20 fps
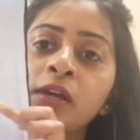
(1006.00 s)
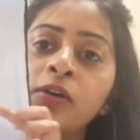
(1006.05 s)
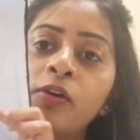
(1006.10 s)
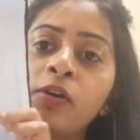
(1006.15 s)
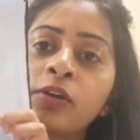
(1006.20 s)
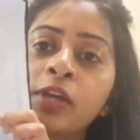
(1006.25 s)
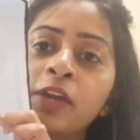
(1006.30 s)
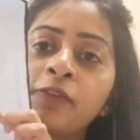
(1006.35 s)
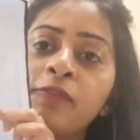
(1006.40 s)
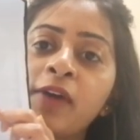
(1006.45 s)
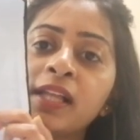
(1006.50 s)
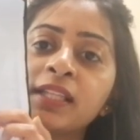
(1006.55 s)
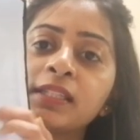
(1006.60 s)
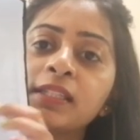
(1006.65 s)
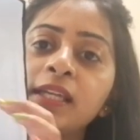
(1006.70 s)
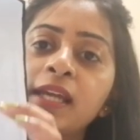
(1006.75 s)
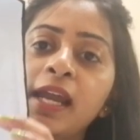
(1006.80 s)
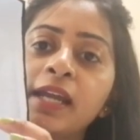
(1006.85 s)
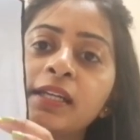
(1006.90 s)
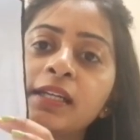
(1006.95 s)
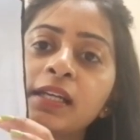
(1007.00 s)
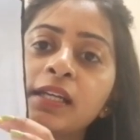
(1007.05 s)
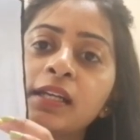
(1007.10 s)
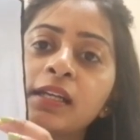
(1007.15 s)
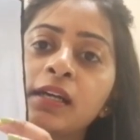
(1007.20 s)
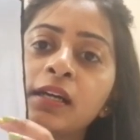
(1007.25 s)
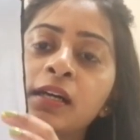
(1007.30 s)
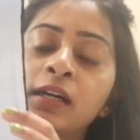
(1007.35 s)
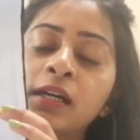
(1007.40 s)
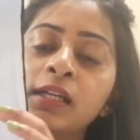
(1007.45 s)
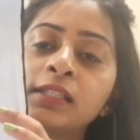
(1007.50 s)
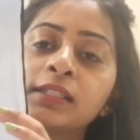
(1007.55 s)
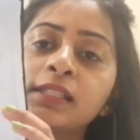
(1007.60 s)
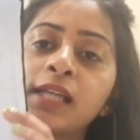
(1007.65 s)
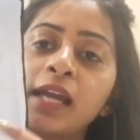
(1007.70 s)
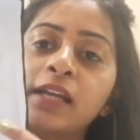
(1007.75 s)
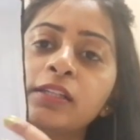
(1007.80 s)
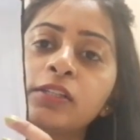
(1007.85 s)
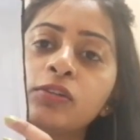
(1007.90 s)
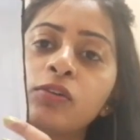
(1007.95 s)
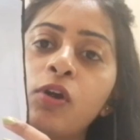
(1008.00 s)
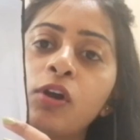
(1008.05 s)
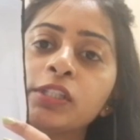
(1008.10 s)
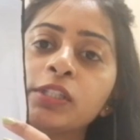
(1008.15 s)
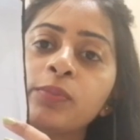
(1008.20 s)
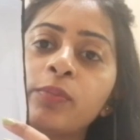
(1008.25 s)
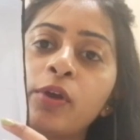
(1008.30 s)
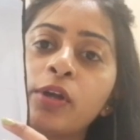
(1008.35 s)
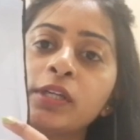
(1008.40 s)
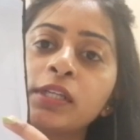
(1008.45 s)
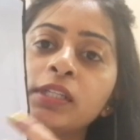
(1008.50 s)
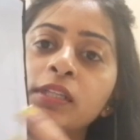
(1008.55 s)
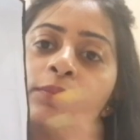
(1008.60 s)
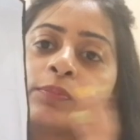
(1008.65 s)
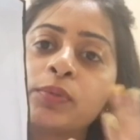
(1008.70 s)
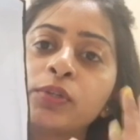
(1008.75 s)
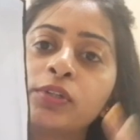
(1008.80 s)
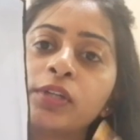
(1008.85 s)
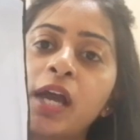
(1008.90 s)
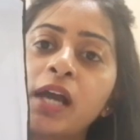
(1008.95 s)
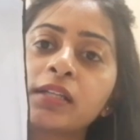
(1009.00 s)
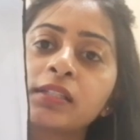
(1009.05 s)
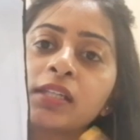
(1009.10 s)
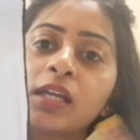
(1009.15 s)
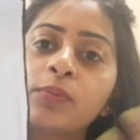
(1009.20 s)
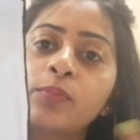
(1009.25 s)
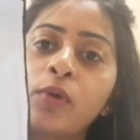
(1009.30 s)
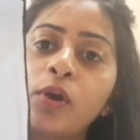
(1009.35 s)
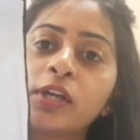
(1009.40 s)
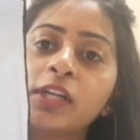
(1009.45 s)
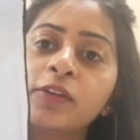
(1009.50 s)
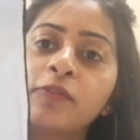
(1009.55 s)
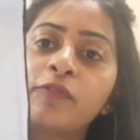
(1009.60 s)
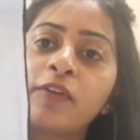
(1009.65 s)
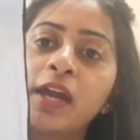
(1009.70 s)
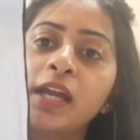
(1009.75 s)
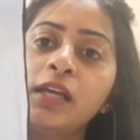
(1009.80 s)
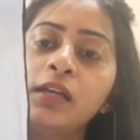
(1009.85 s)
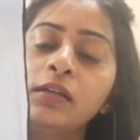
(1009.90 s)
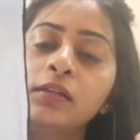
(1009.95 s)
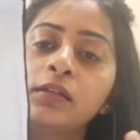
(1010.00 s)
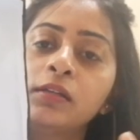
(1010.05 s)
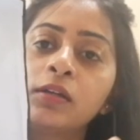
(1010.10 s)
Okay, once they enter inside the Golgi body, the products are modified.